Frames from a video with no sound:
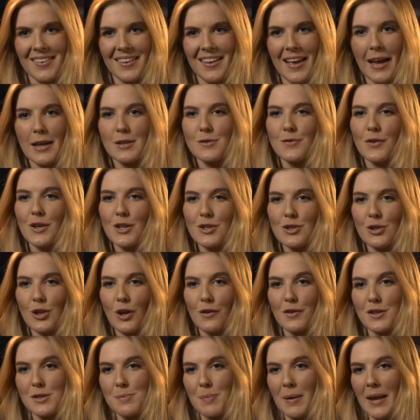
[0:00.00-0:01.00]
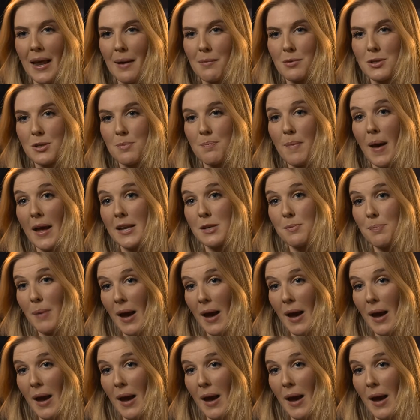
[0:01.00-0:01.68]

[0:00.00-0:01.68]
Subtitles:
Has Virtual.Offis been able to match